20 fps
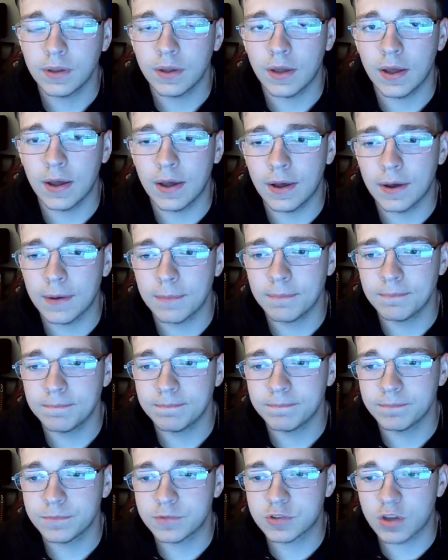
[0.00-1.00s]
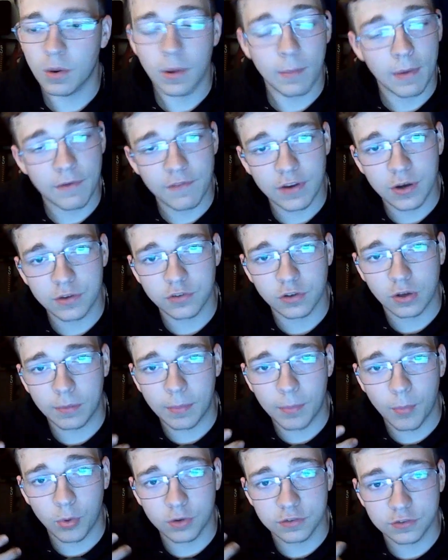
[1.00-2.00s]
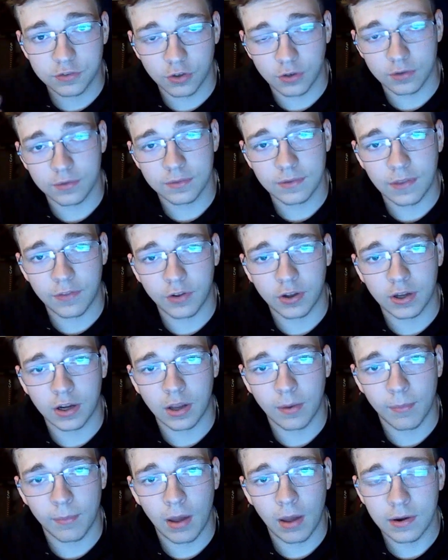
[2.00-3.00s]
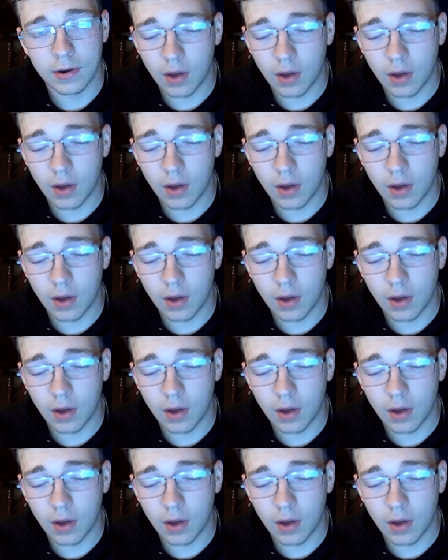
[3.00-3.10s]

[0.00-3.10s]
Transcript: so my videos are a little bit more certain that they're going to come out.